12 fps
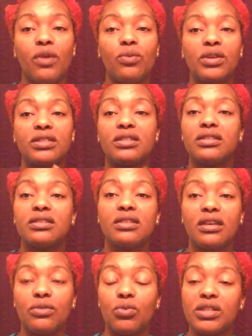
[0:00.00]
once it
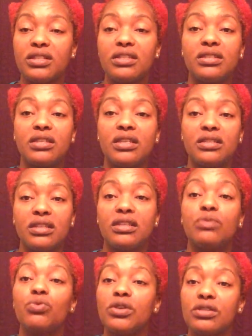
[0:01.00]
sits.
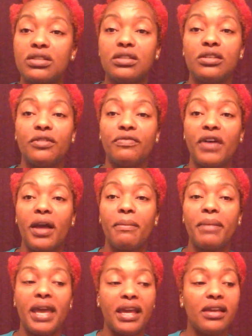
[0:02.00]
It will solidify
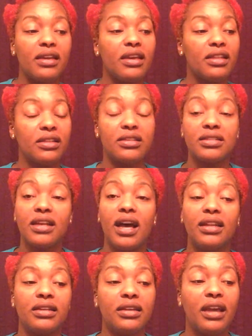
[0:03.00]
back the
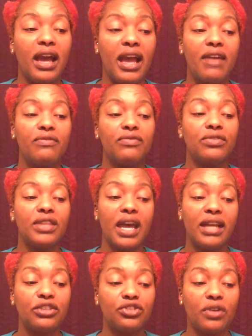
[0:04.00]
solid. I have
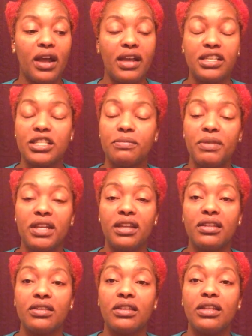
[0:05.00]
not tried
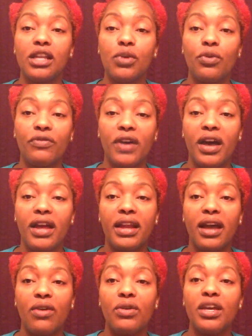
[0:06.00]
spitting the liquefied
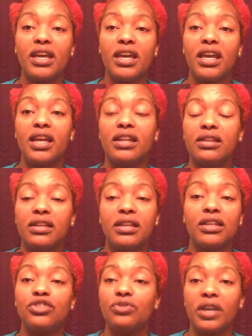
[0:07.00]
out in
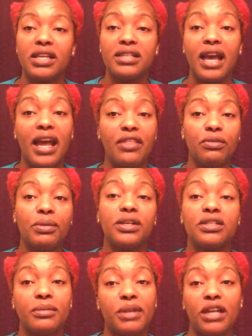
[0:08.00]
any drains either,
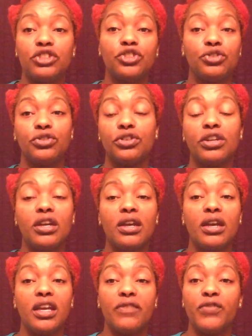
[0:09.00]
because I'm not sure
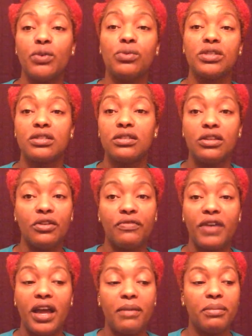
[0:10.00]
if it will
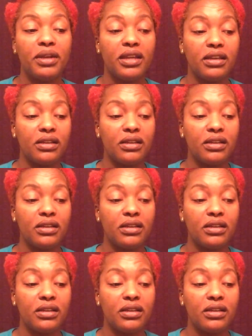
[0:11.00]
solidify, but